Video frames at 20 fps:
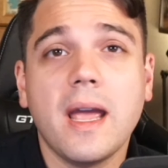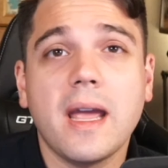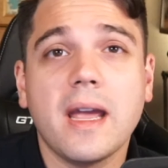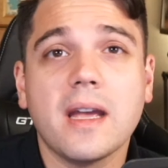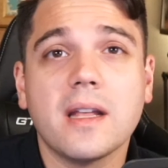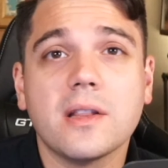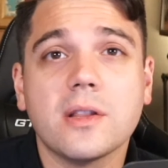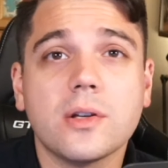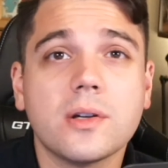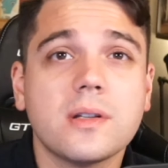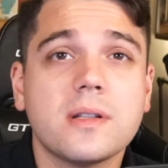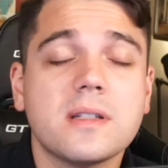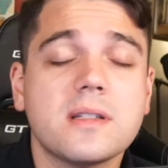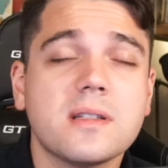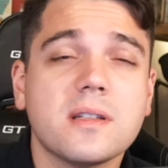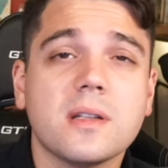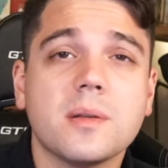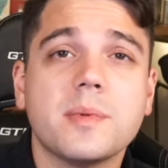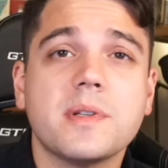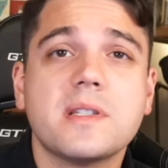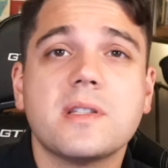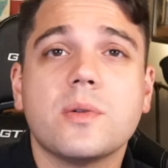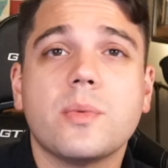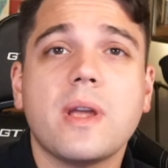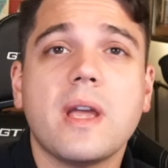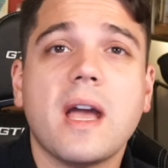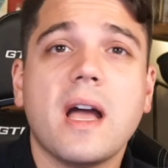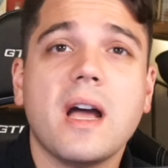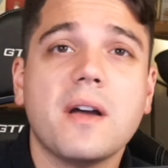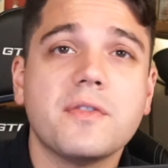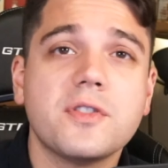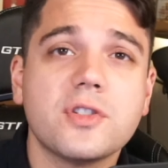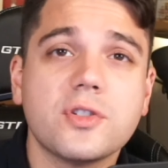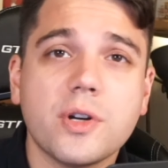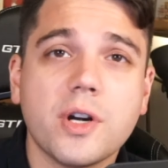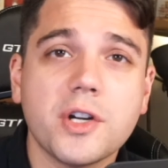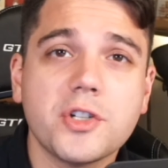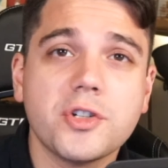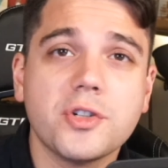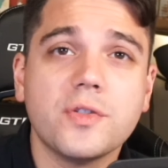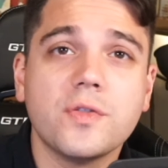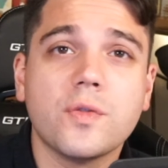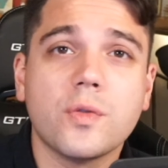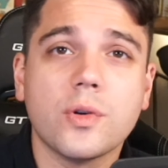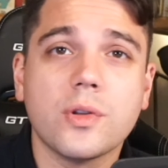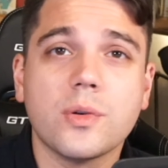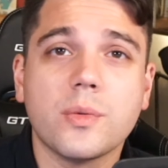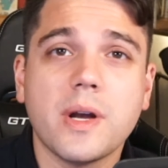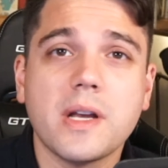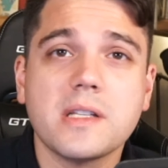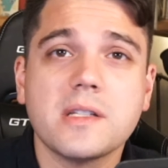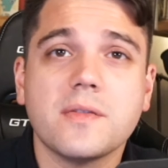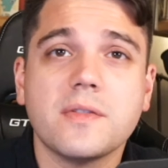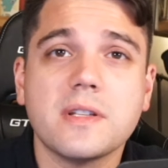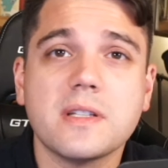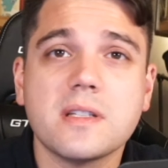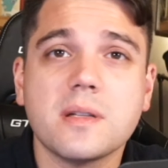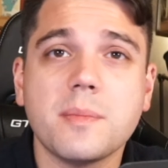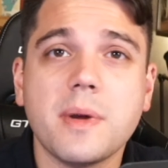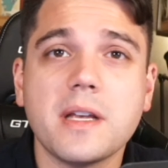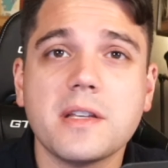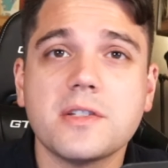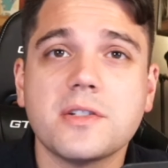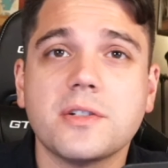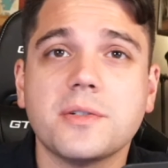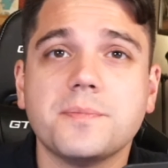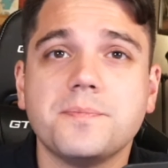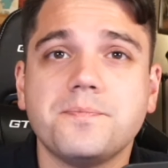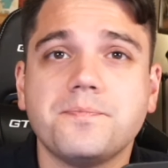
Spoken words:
and look at the syllabus that we have structured for the rest of the semester.